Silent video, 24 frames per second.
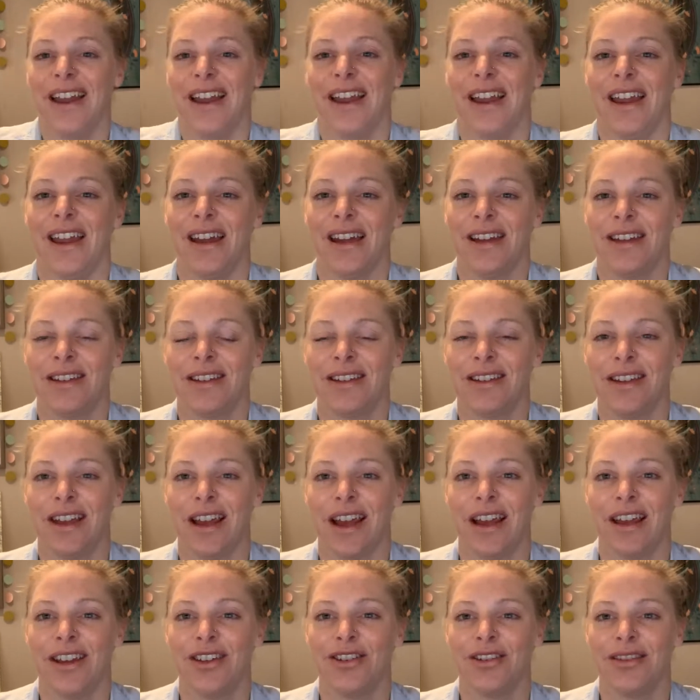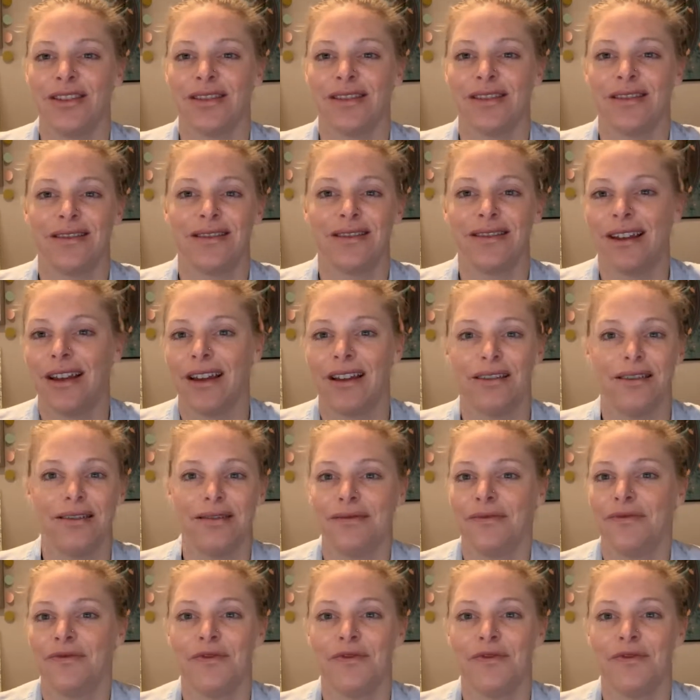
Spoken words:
and I